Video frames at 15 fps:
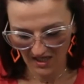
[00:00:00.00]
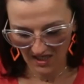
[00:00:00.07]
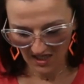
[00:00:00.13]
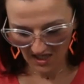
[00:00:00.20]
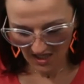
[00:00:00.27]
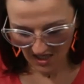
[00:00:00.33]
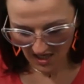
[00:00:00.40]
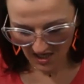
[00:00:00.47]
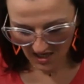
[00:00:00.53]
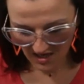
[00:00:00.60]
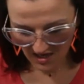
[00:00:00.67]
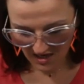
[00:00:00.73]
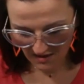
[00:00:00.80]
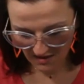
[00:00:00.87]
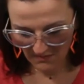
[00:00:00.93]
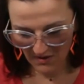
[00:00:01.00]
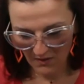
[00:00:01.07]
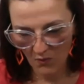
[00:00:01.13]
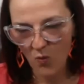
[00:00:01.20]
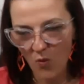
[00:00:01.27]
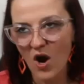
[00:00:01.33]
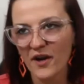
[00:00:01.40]
um,
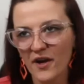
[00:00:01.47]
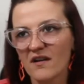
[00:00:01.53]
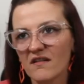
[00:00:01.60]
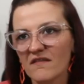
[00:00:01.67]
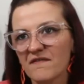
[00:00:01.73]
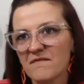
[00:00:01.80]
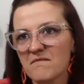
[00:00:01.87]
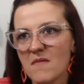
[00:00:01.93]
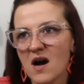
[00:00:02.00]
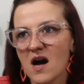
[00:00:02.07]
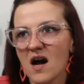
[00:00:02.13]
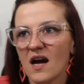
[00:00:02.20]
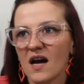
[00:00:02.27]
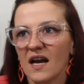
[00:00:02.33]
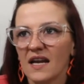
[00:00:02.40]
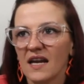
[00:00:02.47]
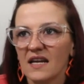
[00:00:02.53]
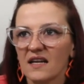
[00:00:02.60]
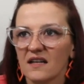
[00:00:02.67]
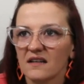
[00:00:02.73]
one of my